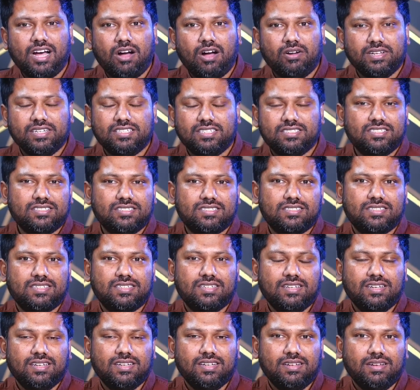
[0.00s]
it's just
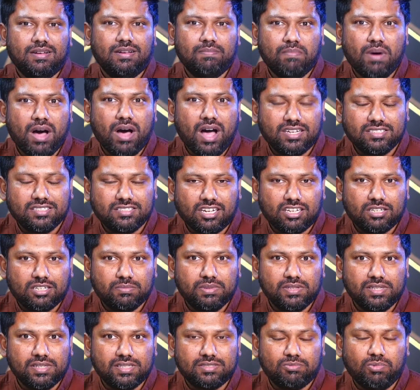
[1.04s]
Mark
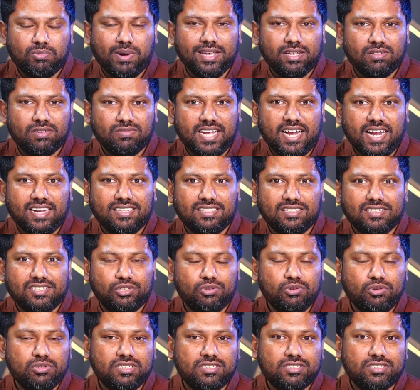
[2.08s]
Zuckerberg's way of getting
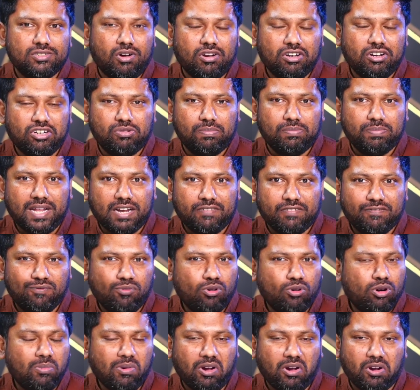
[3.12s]
users onto a
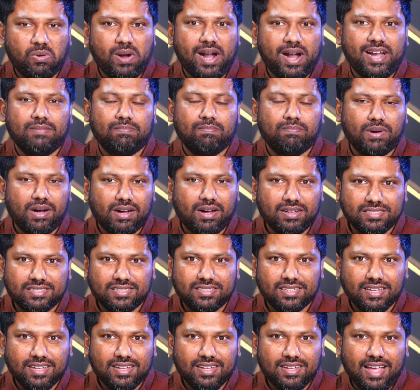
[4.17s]
platform, creating buzz,
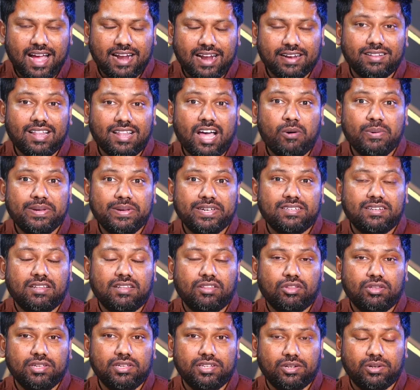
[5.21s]
and allowing,
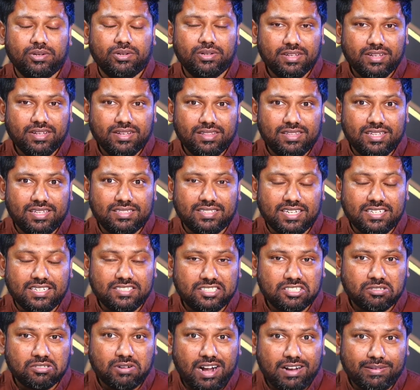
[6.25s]
these
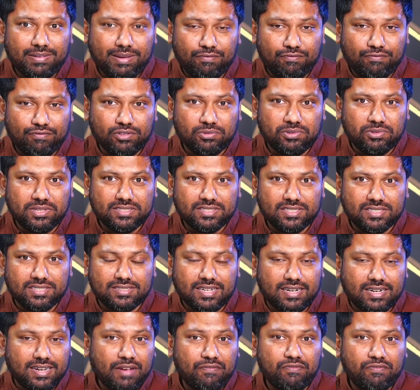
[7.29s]
Instagram influencers
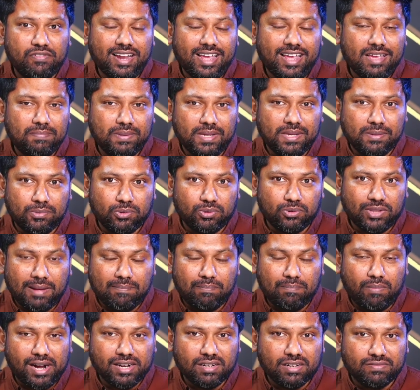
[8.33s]
and everyday people that
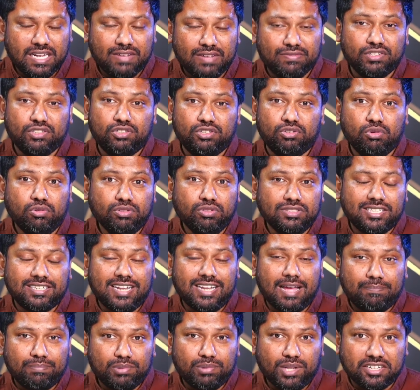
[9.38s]
might have never used an
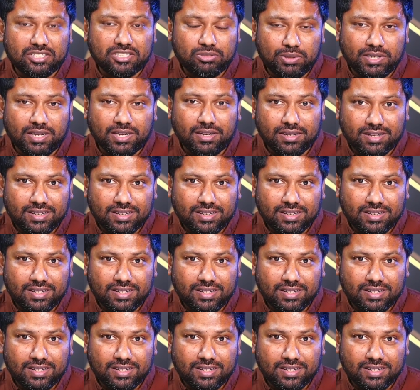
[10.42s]
app like Twitter,